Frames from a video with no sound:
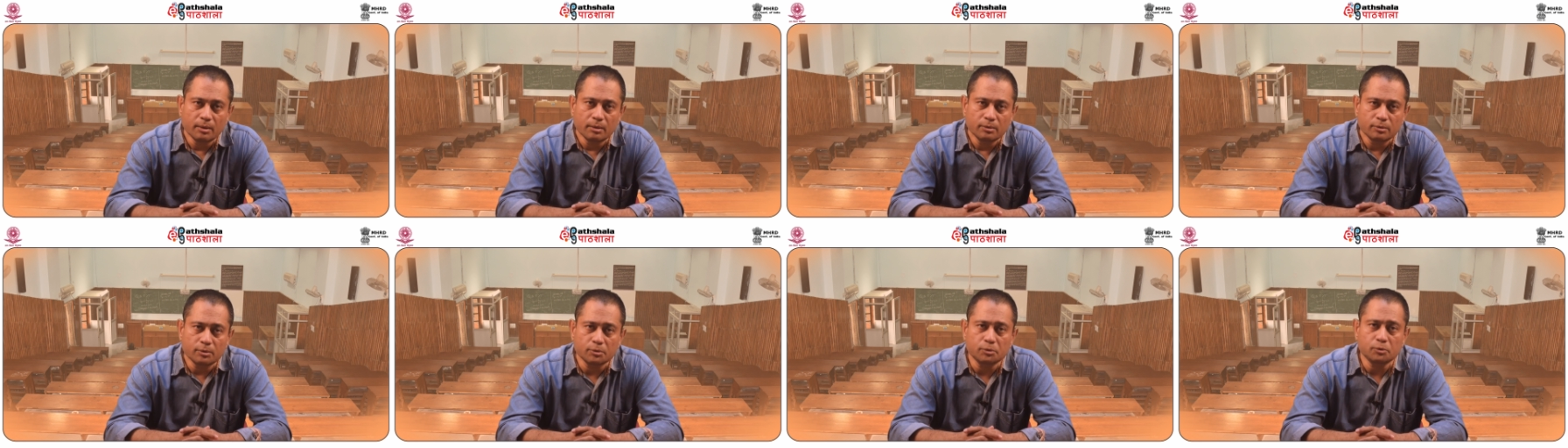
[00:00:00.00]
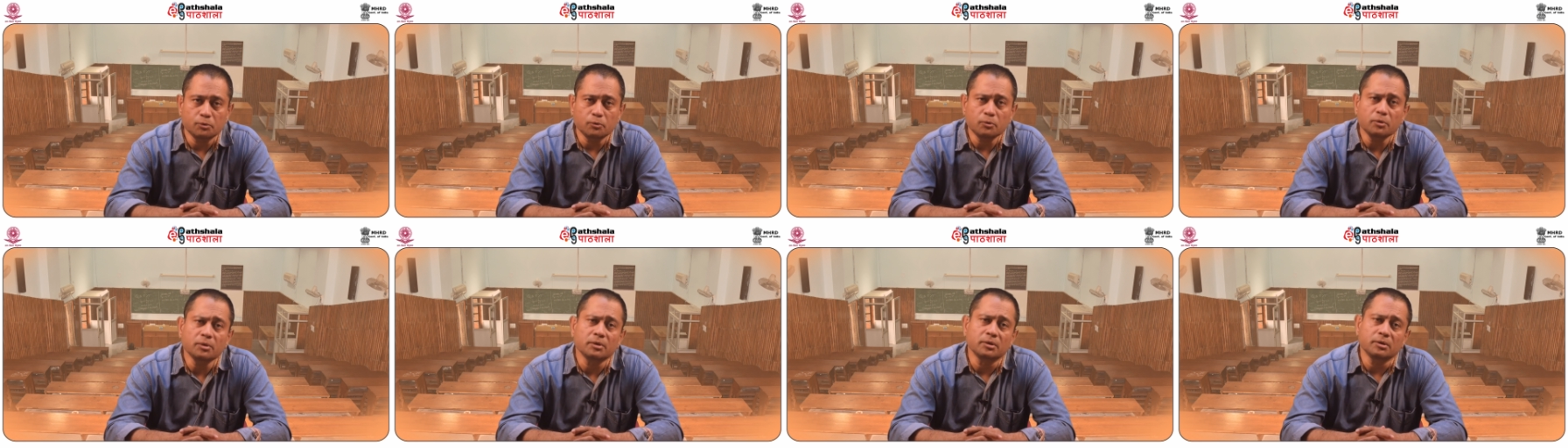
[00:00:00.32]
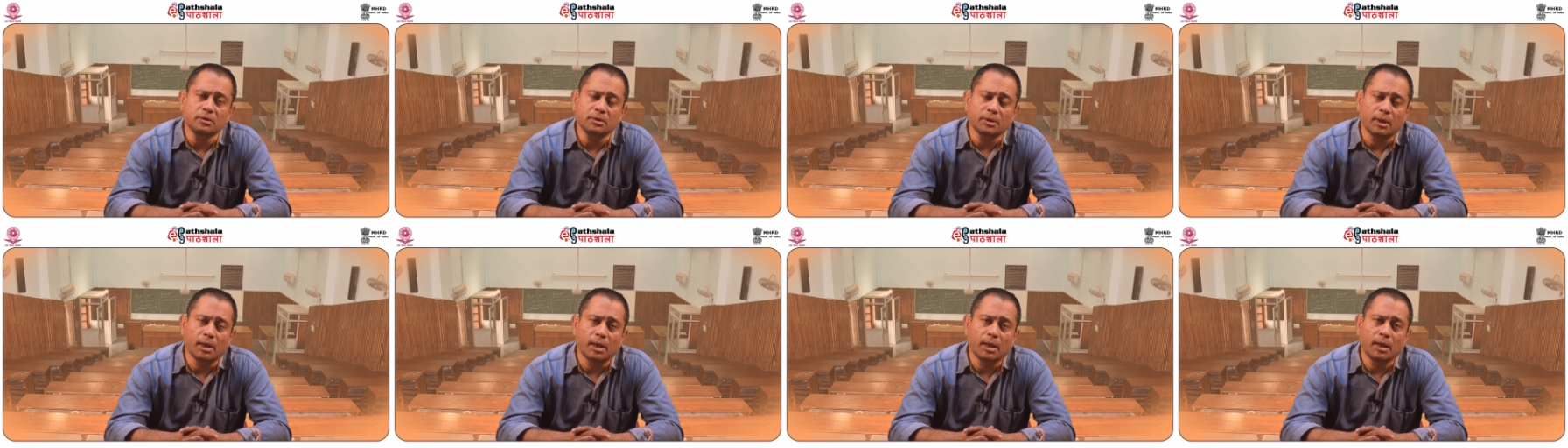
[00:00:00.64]
So
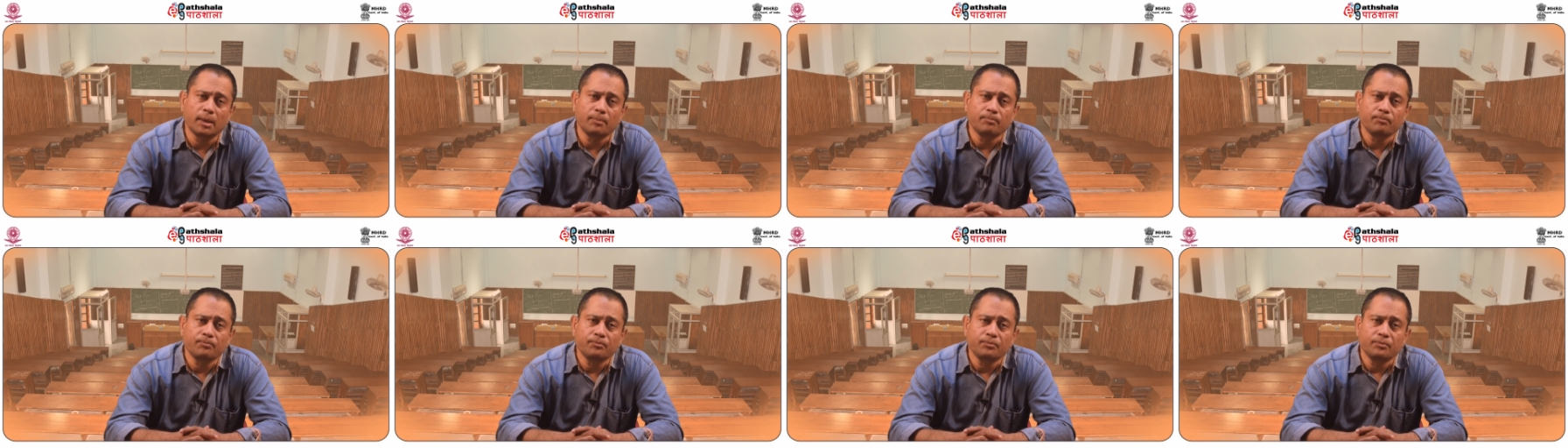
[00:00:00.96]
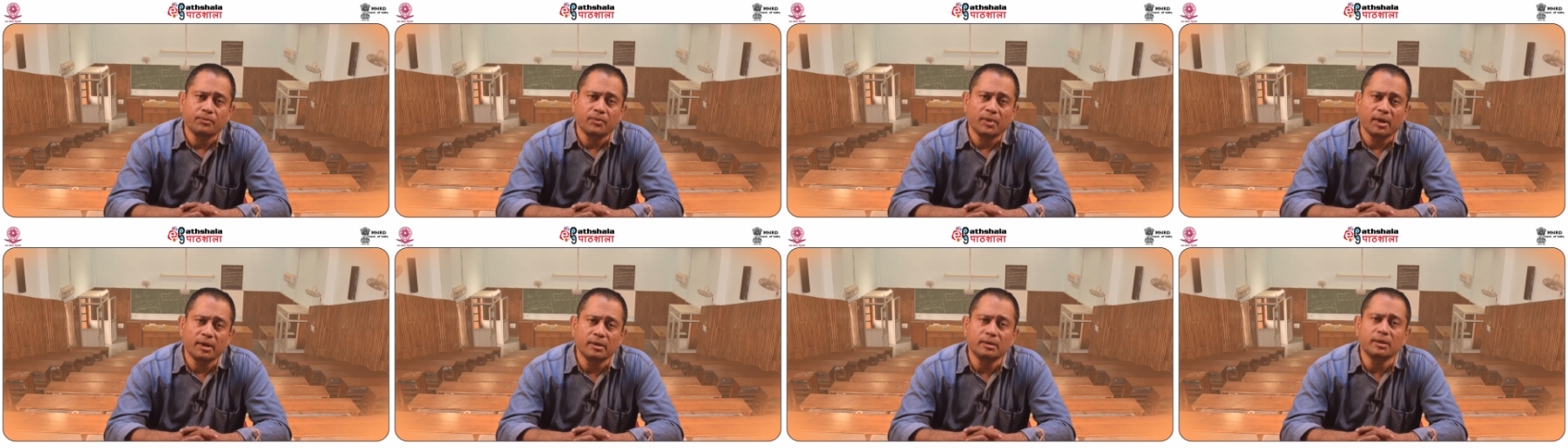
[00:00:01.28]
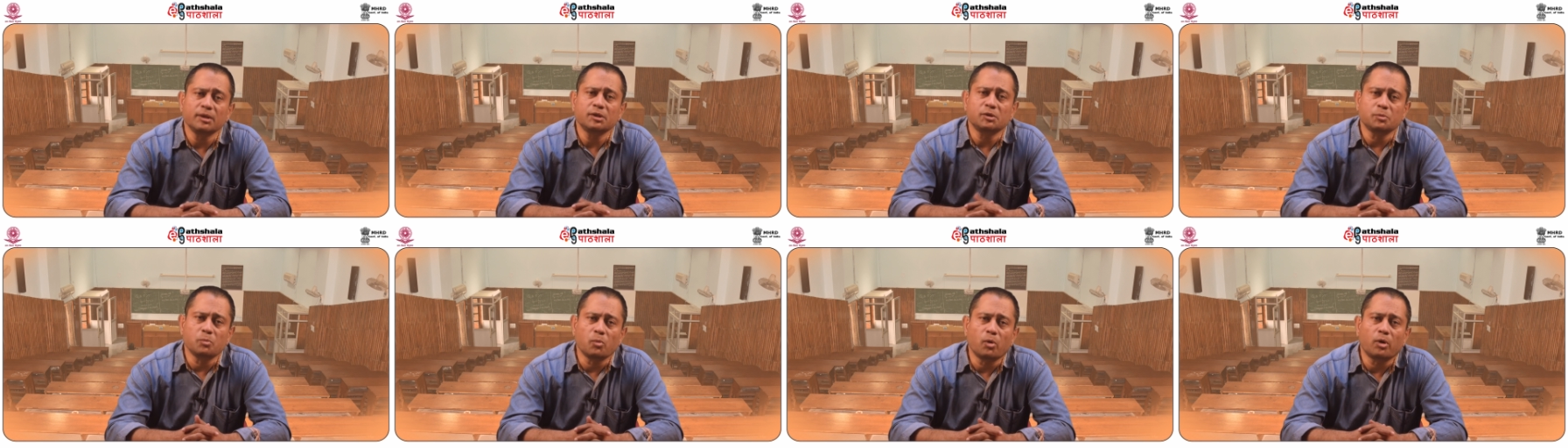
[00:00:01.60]
students, uh, in
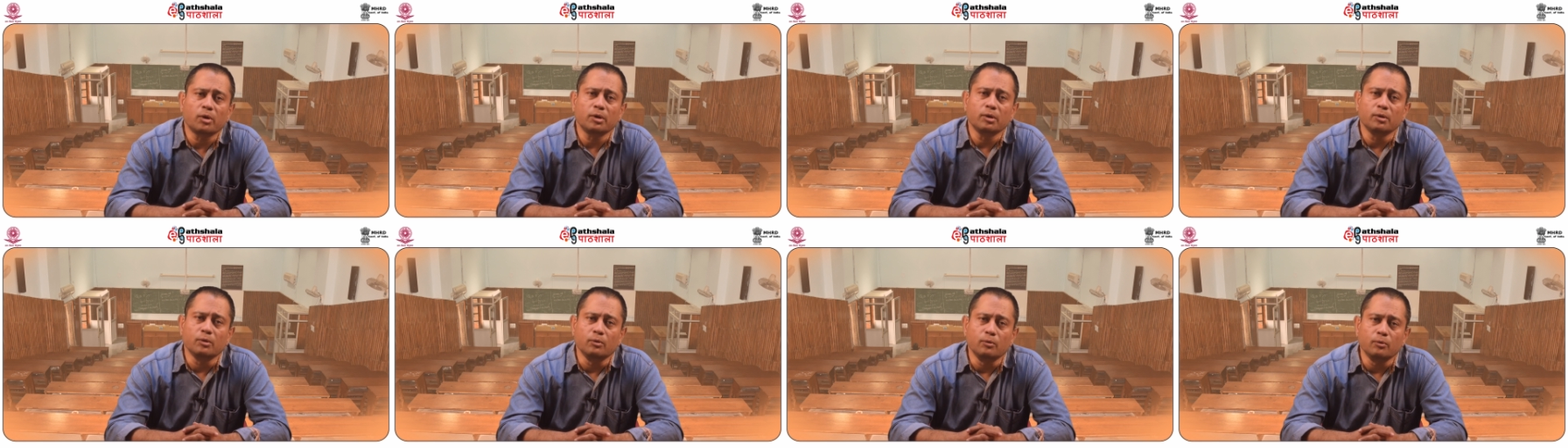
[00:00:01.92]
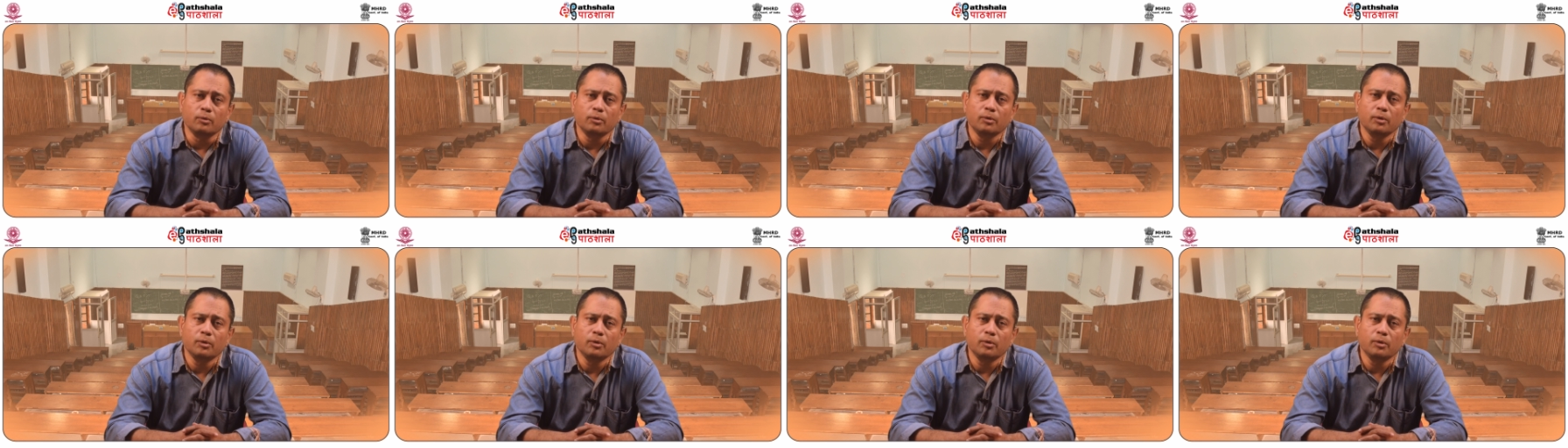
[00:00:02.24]
this module